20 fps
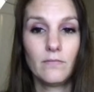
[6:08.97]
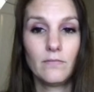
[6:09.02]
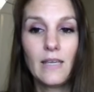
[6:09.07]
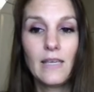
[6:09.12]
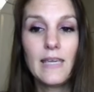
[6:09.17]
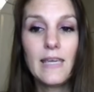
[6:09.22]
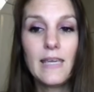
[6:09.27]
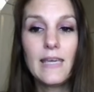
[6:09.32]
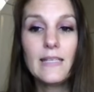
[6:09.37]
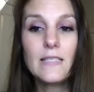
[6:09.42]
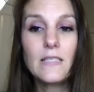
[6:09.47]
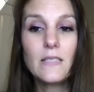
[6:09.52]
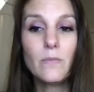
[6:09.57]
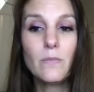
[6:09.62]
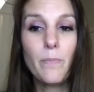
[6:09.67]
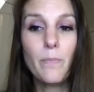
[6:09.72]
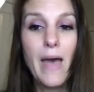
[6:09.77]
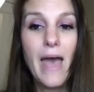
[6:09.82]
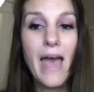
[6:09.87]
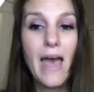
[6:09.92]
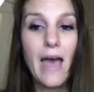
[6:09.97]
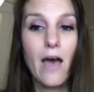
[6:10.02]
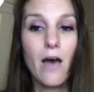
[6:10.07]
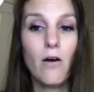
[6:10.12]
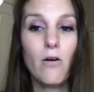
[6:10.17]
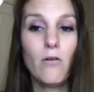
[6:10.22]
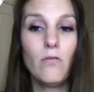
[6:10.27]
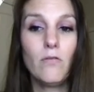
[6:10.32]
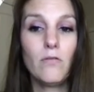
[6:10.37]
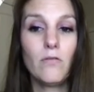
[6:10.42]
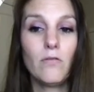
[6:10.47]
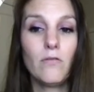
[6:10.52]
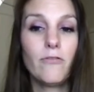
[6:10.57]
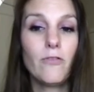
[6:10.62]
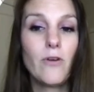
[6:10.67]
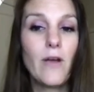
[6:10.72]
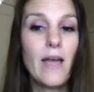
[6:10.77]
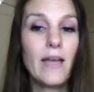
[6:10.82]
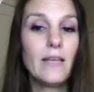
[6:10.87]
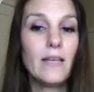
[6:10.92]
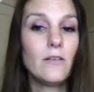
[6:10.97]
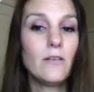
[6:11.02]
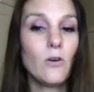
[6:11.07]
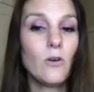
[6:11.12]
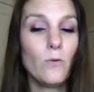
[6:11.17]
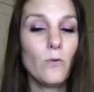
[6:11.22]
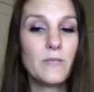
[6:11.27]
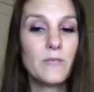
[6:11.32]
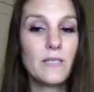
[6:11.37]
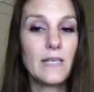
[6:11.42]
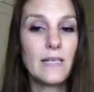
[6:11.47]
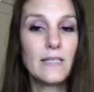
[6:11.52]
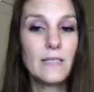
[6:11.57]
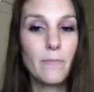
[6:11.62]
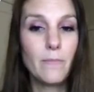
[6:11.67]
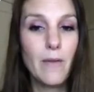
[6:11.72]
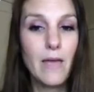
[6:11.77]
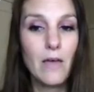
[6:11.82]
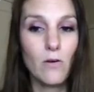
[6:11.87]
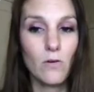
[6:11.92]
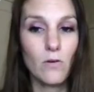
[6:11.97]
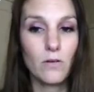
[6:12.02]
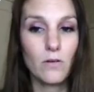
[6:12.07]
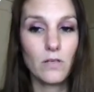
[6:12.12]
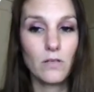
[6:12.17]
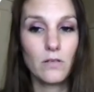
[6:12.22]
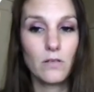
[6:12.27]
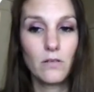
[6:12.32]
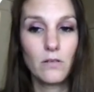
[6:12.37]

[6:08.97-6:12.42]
Kit's pal, Fred, gulps his milk.